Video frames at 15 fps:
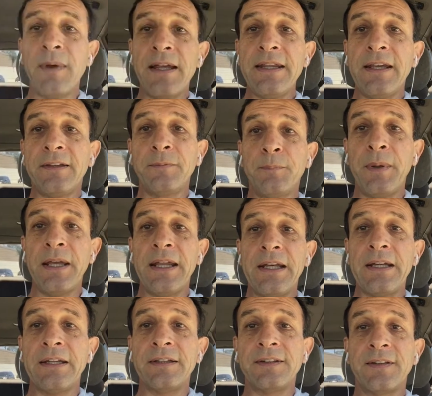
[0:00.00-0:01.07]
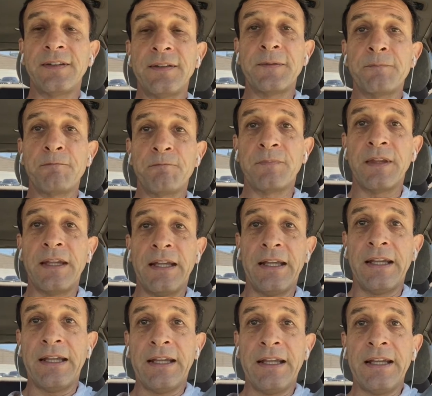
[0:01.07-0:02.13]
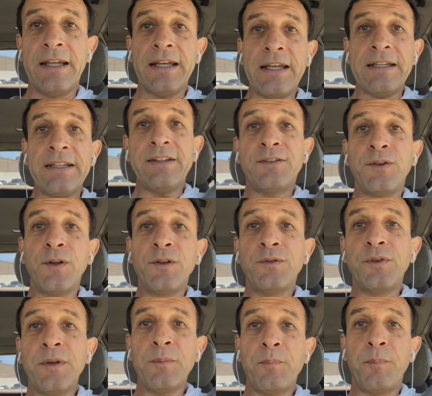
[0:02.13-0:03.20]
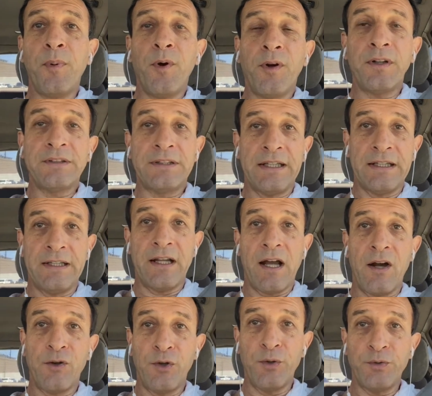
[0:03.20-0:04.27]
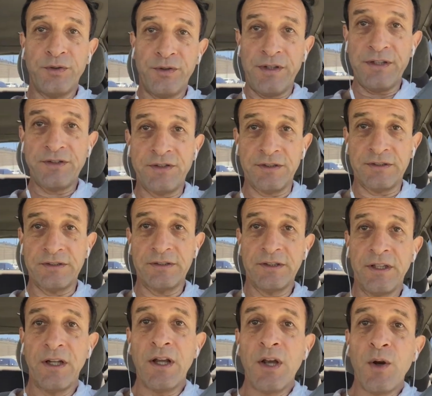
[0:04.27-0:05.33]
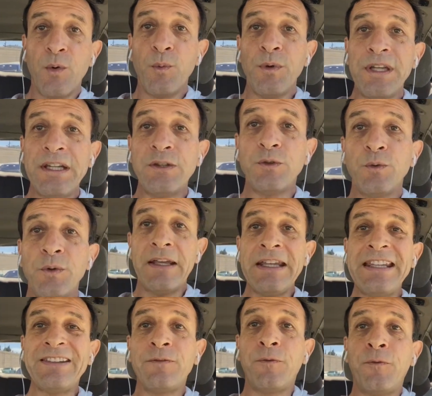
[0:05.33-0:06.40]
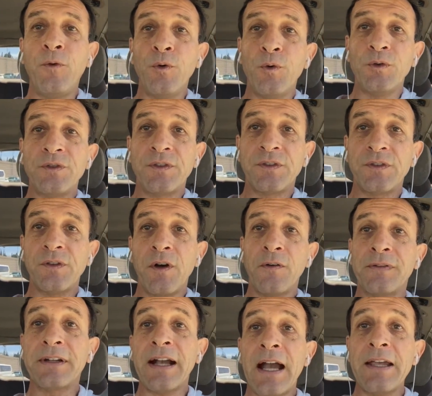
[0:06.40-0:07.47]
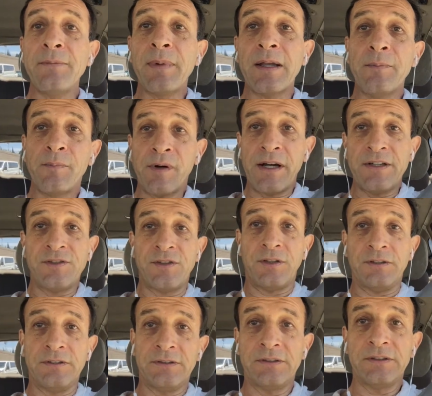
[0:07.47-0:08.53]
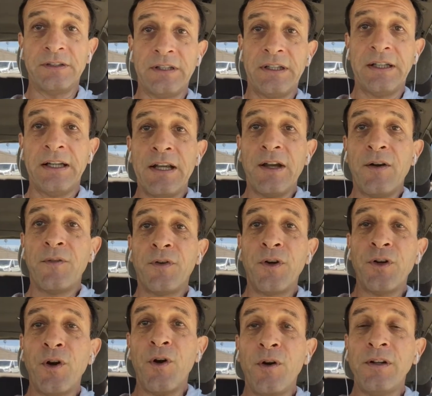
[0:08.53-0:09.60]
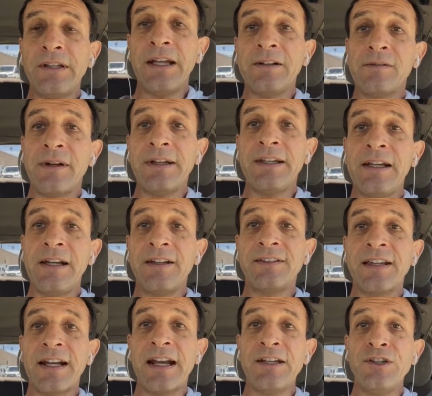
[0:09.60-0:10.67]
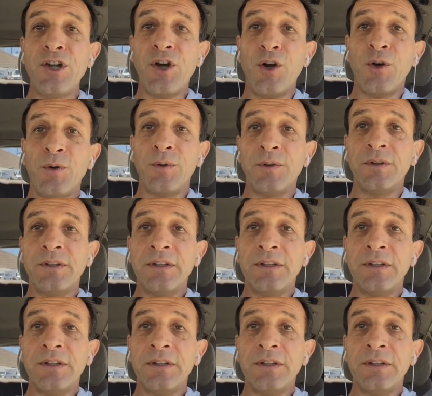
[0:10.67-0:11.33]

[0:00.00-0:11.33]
my experience, it is also important, our nutrition. We need to eat foods of high vibration. From all the great healers that I know,